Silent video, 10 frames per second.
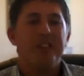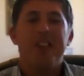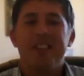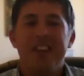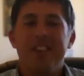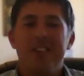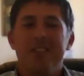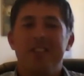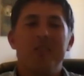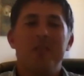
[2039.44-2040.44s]
think
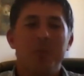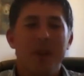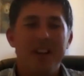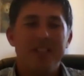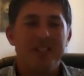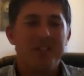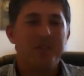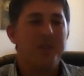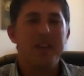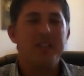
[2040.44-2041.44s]
technology
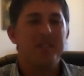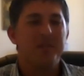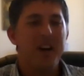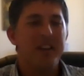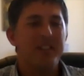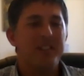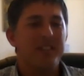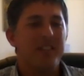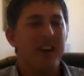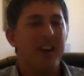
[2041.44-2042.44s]
replaces
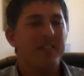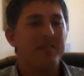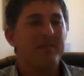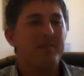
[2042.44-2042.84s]
face-to-face, like,